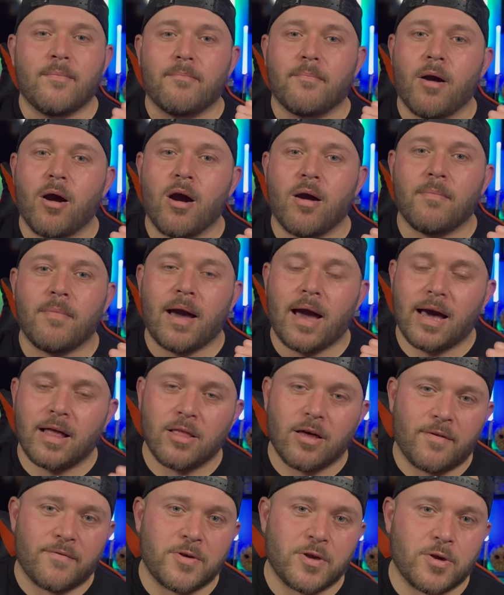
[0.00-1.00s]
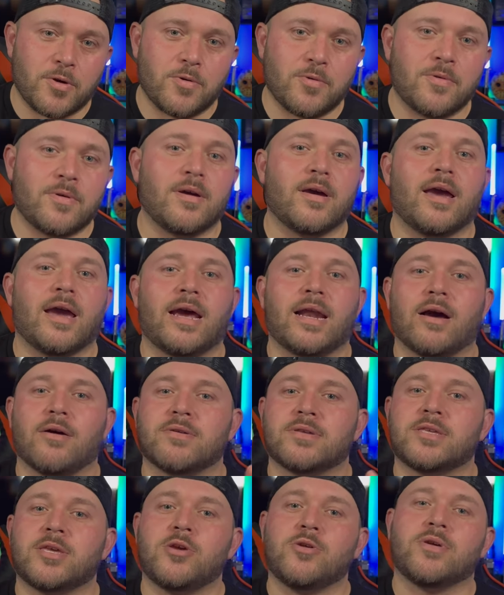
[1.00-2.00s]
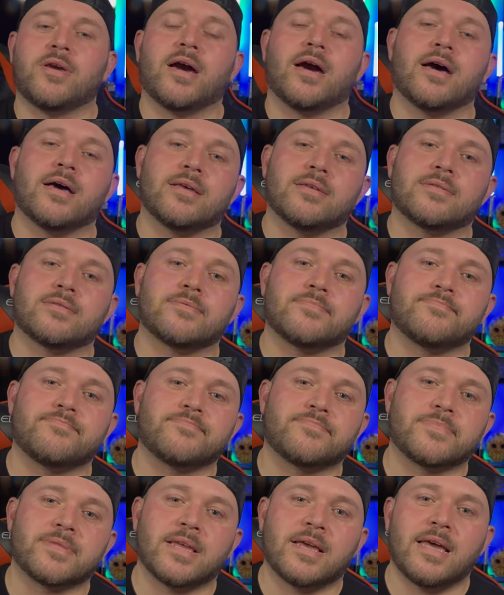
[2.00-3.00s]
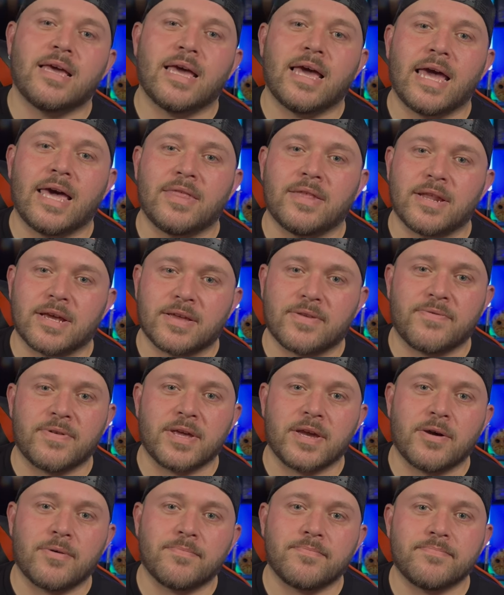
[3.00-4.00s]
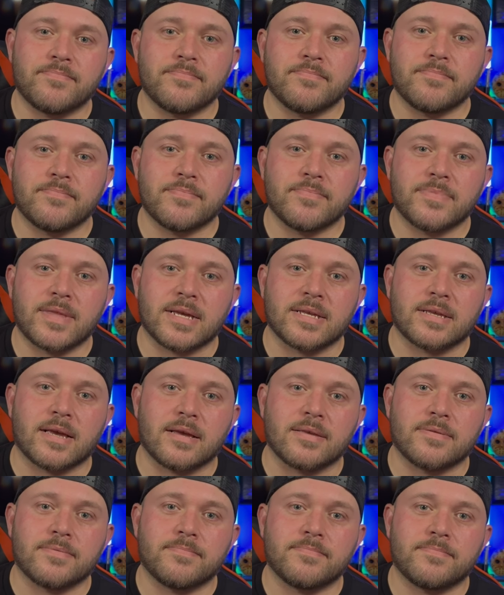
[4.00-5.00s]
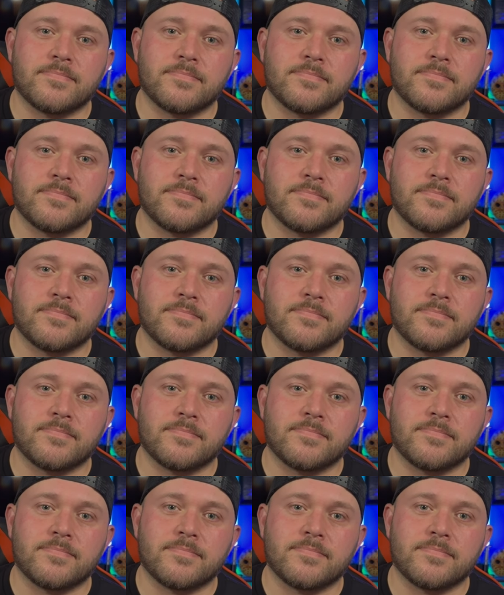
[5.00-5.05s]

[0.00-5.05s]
Mom, I love you. And I'll see you guys in the next video. Thanks, guys.